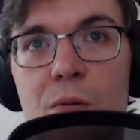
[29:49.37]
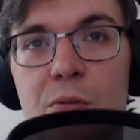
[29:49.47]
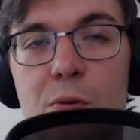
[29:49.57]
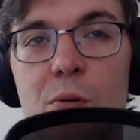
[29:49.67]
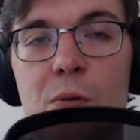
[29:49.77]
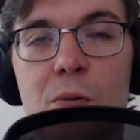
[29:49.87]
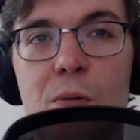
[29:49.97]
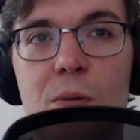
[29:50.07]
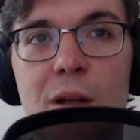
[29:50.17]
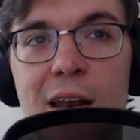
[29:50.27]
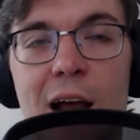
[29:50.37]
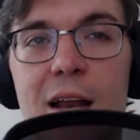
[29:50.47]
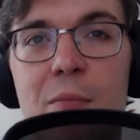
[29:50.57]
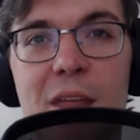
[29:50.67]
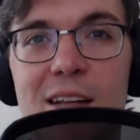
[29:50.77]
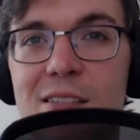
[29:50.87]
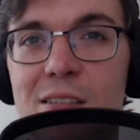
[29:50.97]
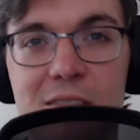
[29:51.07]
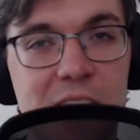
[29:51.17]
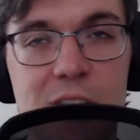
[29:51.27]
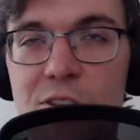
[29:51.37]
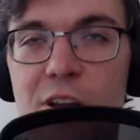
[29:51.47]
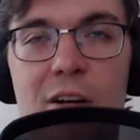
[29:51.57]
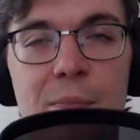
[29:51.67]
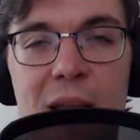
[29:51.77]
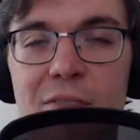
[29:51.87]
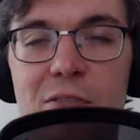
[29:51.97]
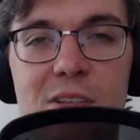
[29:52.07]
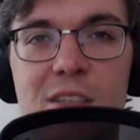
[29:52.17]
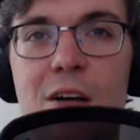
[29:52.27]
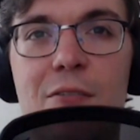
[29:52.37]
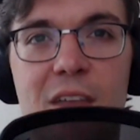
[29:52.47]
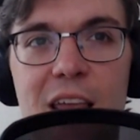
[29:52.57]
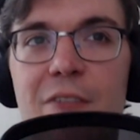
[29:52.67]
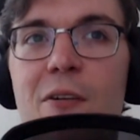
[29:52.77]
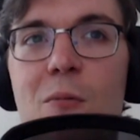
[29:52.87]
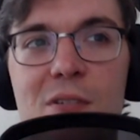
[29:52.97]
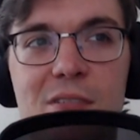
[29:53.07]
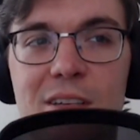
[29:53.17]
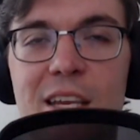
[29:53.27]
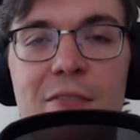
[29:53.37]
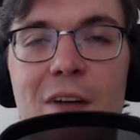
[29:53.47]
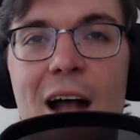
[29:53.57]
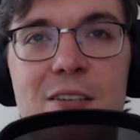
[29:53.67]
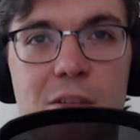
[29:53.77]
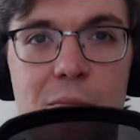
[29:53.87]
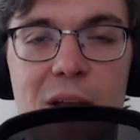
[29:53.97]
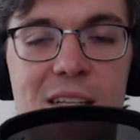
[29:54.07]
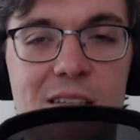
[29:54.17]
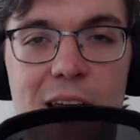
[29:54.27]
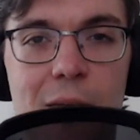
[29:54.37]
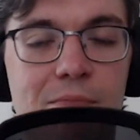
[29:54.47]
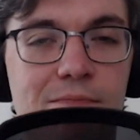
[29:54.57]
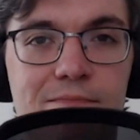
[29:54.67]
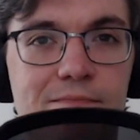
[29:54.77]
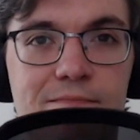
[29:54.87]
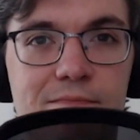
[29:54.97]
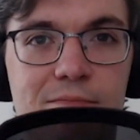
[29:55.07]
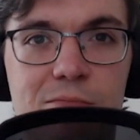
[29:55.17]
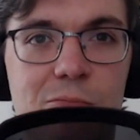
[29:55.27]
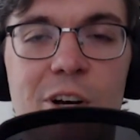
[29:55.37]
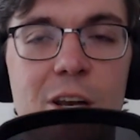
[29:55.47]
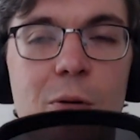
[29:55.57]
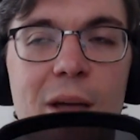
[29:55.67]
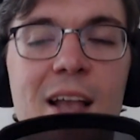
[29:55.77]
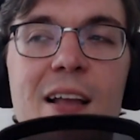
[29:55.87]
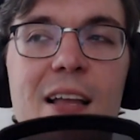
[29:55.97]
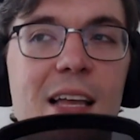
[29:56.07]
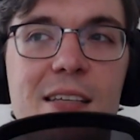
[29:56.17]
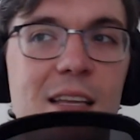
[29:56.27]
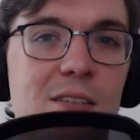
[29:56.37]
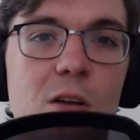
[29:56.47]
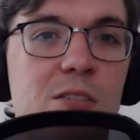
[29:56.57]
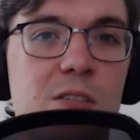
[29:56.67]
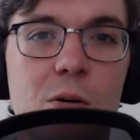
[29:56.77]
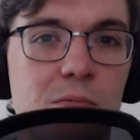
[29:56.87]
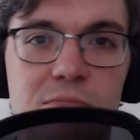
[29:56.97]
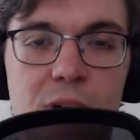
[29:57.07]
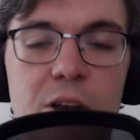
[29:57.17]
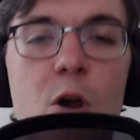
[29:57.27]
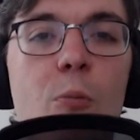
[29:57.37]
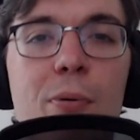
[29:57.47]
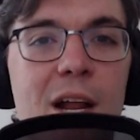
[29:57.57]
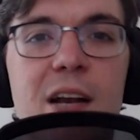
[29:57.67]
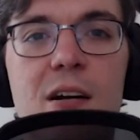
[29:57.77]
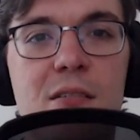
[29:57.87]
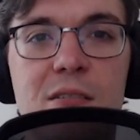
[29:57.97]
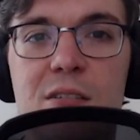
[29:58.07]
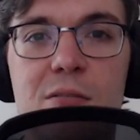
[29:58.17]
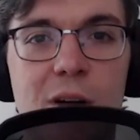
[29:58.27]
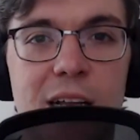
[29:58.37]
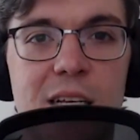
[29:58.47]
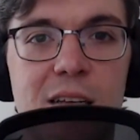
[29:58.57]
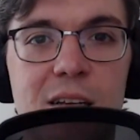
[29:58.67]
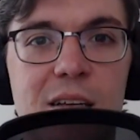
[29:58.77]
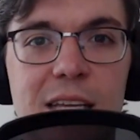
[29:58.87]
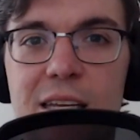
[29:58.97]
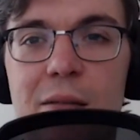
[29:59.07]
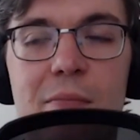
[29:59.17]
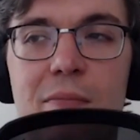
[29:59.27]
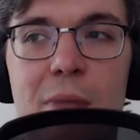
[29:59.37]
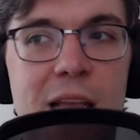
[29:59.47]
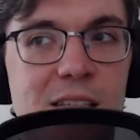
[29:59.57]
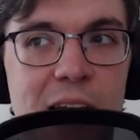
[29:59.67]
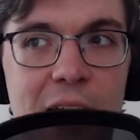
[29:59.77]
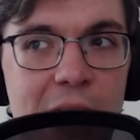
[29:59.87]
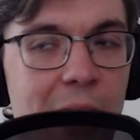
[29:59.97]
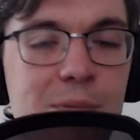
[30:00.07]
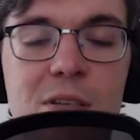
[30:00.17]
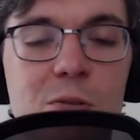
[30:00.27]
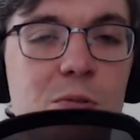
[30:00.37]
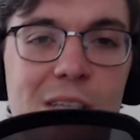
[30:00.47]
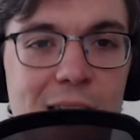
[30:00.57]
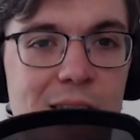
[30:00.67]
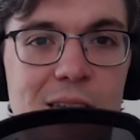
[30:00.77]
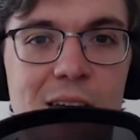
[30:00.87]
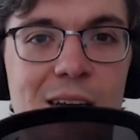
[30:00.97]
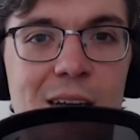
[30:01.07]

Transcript: through an item that has essentially already paid for itself, if it was a key factor in Manscaped renewing is also a no-brainer, right? It makes absolute sense.